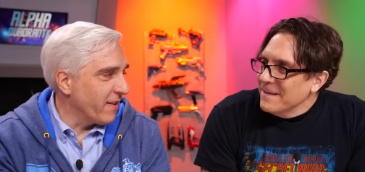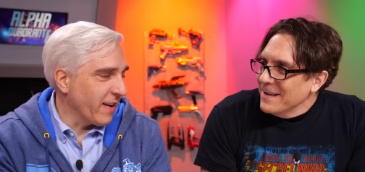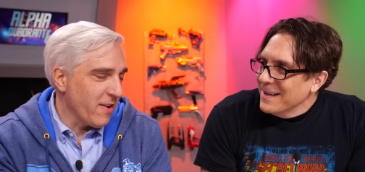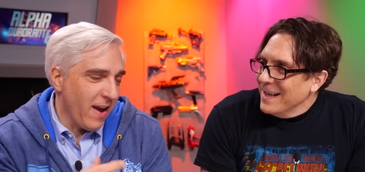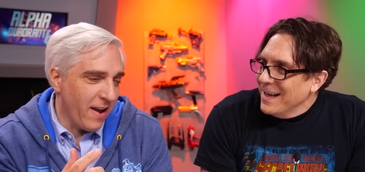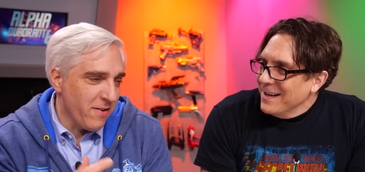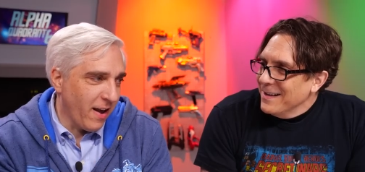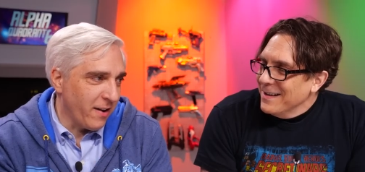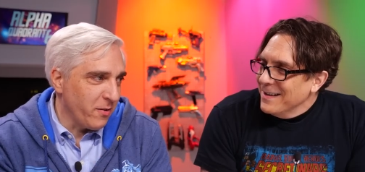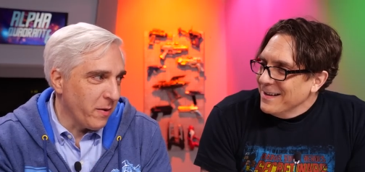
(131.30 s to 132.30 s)
Speaker 1: It's like, yeah, yeah. you got
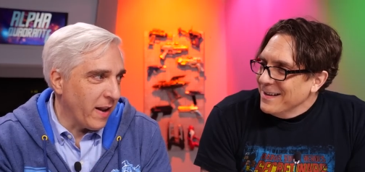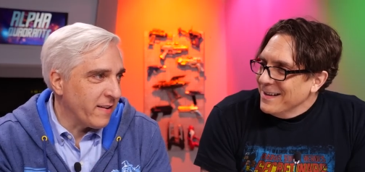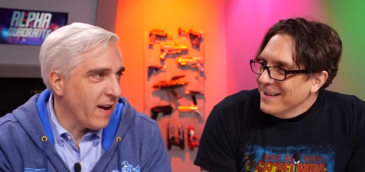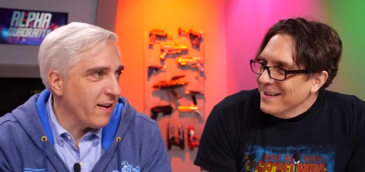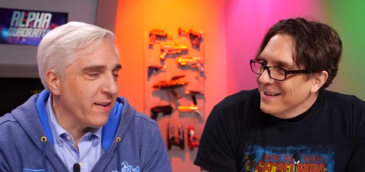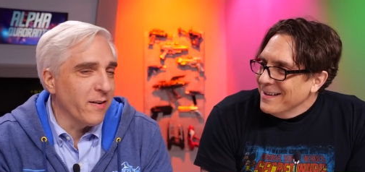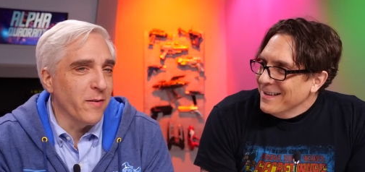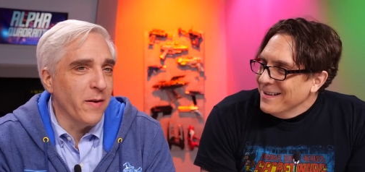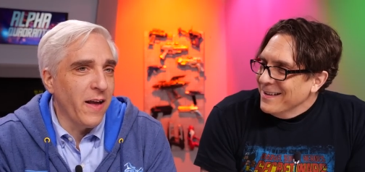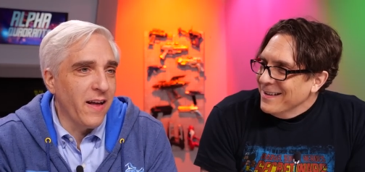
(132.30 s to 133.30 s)
to do what I tell
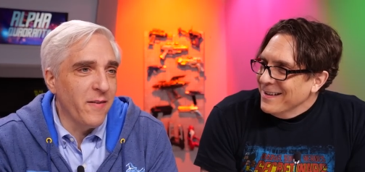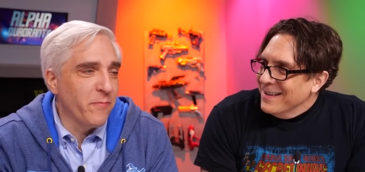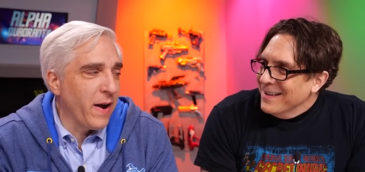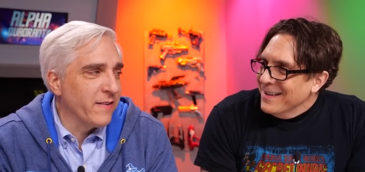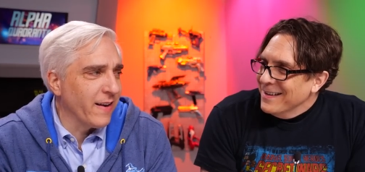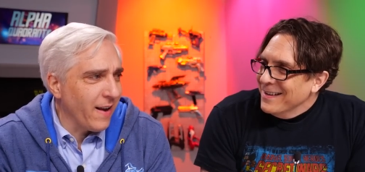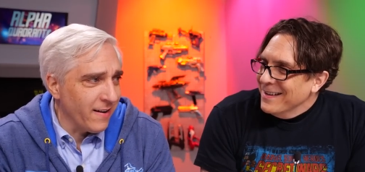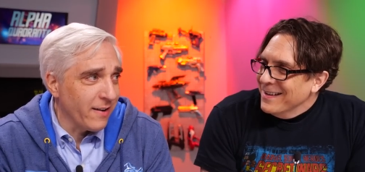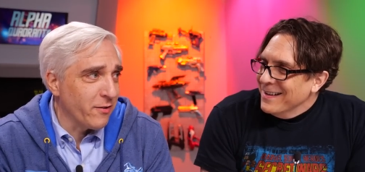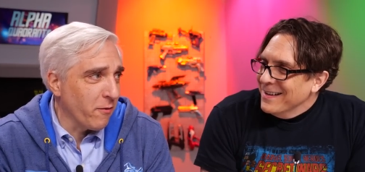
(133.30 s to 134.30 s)
you. And Pike's like, yeah, not so